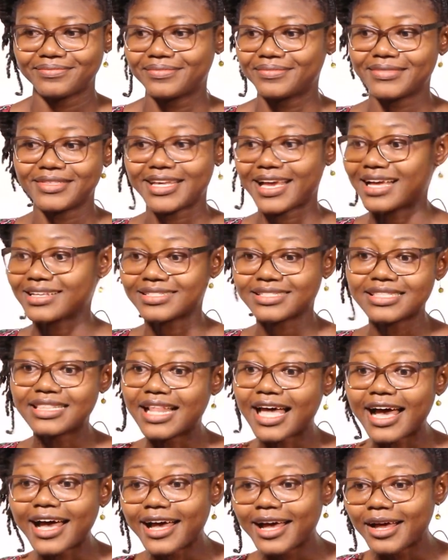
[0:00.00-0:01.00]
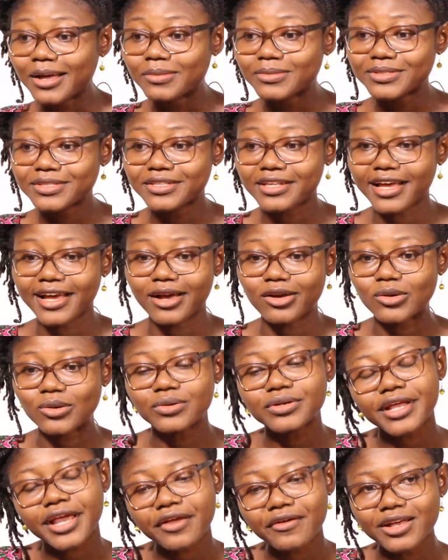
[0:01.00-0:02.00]
There are slums, there are
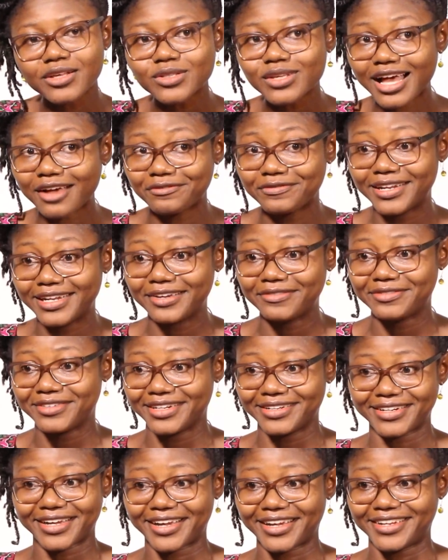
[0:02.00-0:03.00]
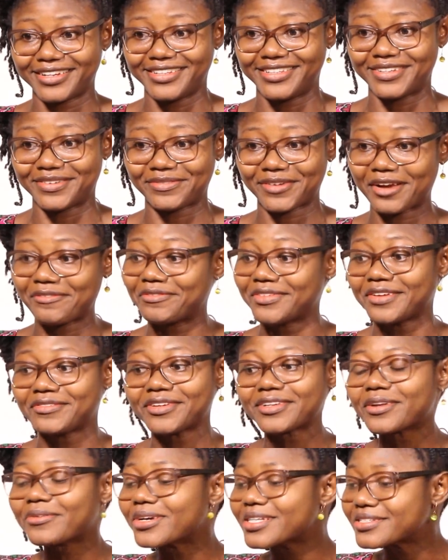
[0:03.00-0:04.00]
good areas. So I've lived in I've lived
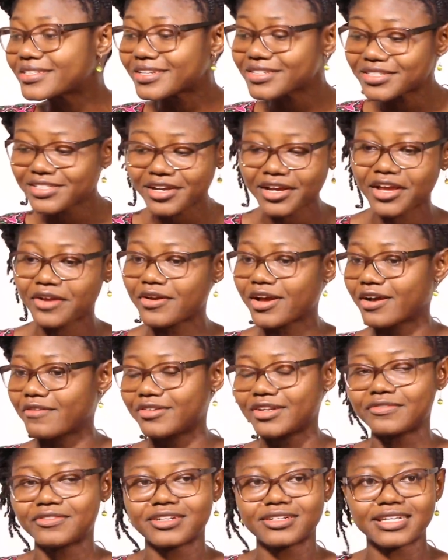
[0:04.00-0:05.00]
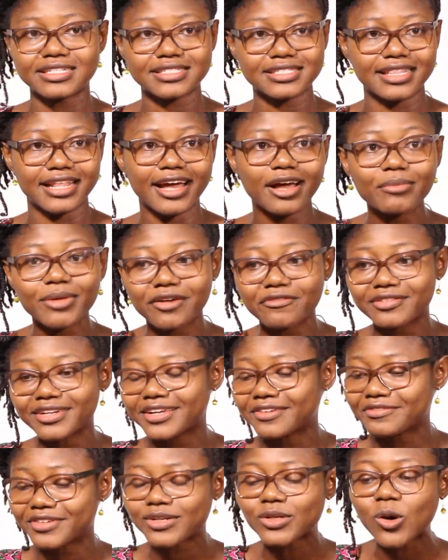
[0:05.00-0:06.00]
in a residential area, I've lived in a slum, I've
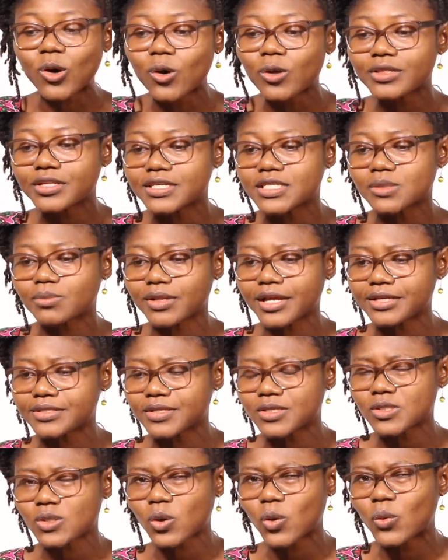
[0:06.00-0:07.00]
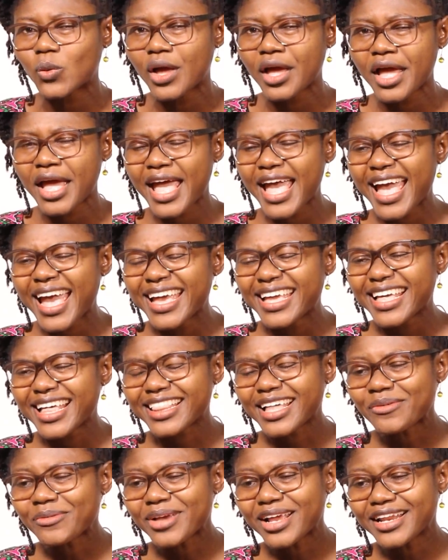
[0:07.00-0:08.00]
lived in all these places. So yeah,
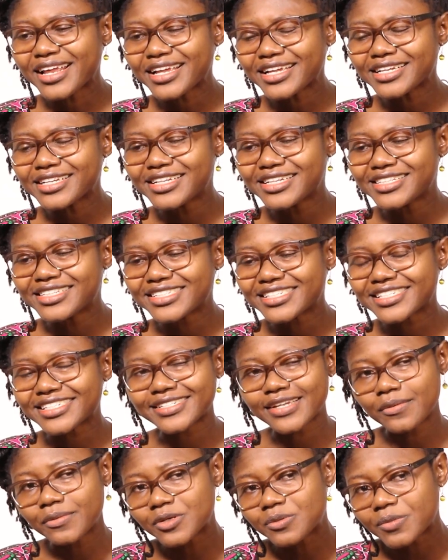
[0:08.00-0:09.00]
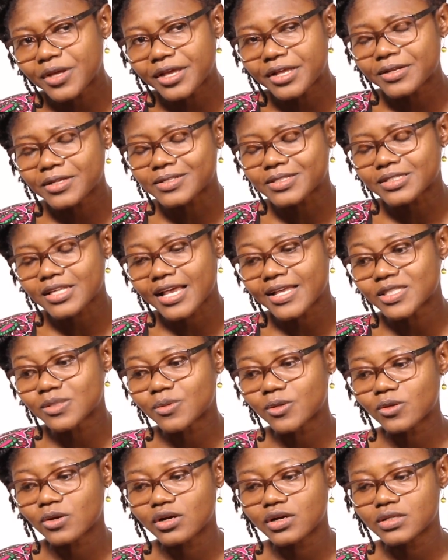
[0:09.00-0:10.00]
that really shaped me in a sense
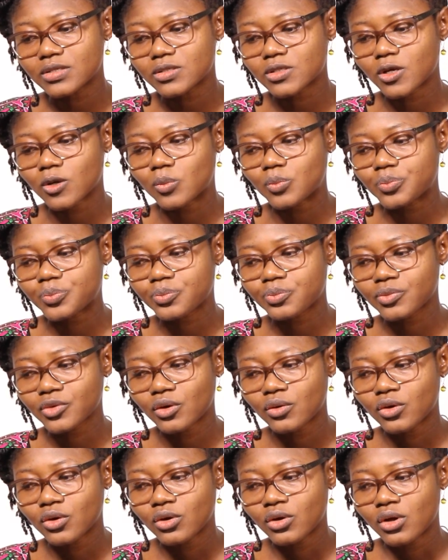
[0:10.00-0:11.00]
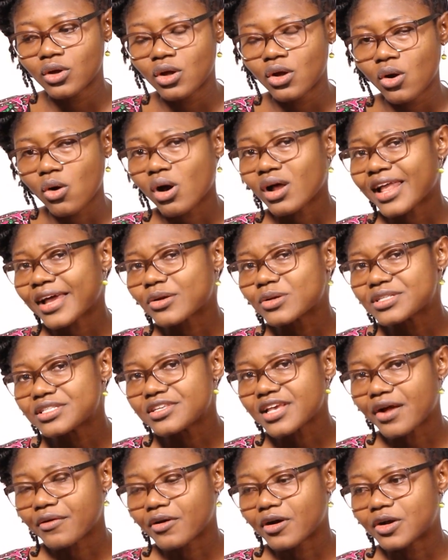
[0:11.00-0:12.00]
because all I could
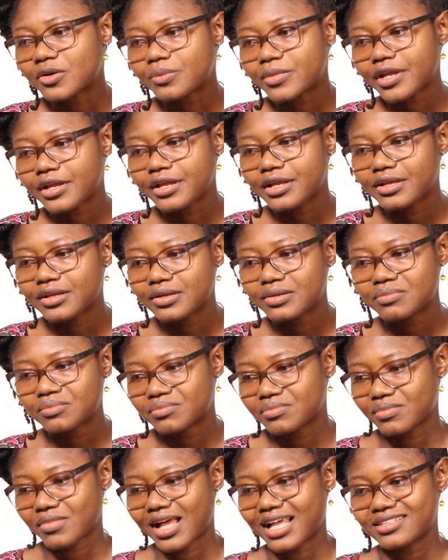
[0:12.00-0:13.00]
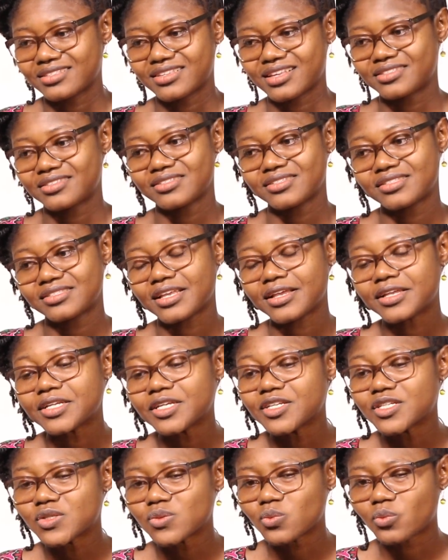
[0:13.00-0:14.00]
see around me at certain
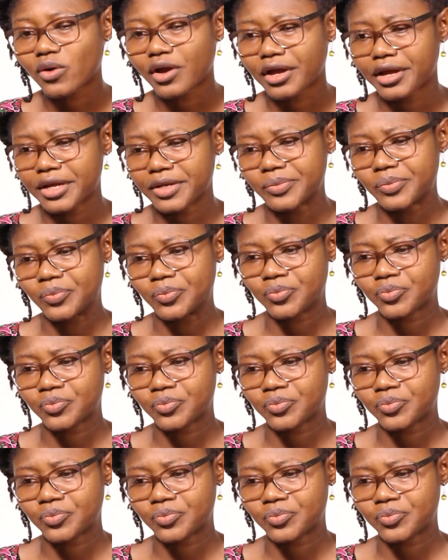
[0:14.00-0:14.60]
stages where